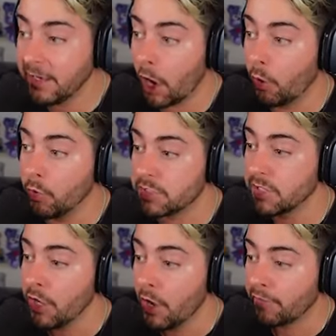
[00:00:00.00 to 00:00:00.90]
knows,
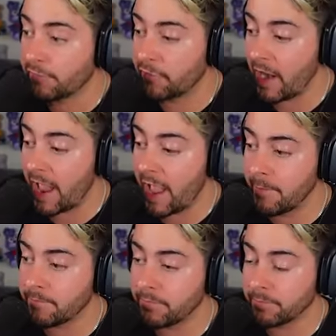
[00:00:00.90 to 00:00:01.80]
Fre
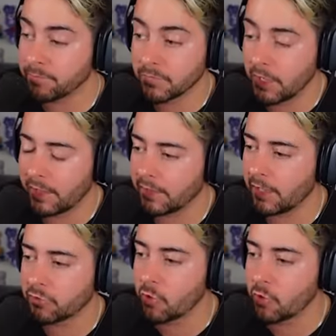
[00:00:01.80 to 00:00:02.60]
um, uh,